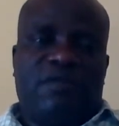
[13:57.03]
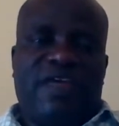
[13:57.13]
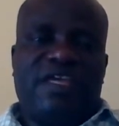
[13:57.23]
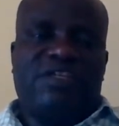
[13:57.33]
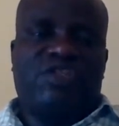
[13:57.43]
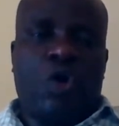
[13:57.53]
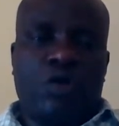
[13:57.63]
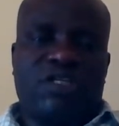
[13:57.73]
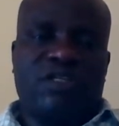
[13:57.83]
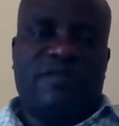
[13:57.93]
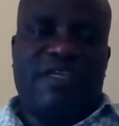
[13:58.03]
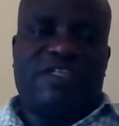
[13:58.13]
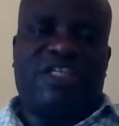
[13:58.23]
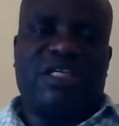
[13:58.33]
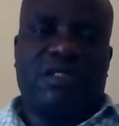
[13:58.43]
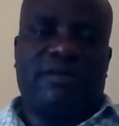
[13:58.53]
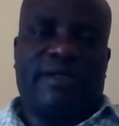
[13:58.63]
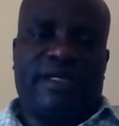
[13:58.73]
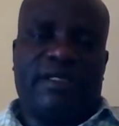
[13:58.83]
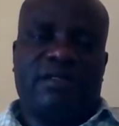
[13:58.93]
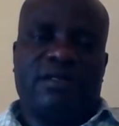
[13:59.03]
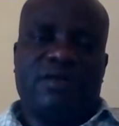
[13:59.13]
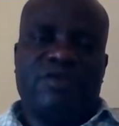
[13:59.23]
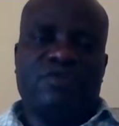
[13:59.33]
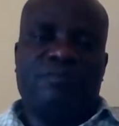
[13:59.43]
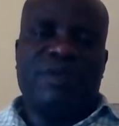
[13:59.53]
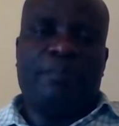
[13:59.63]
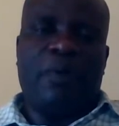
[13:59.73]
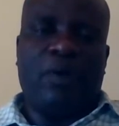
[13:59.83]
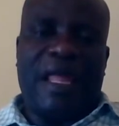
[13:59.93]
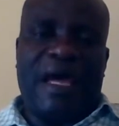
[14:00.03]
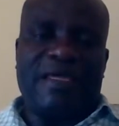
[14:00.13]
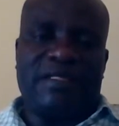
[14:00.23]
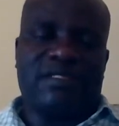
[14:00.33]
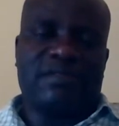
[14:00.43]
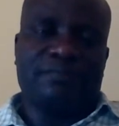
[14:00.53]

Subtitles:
they taught the children to be polite.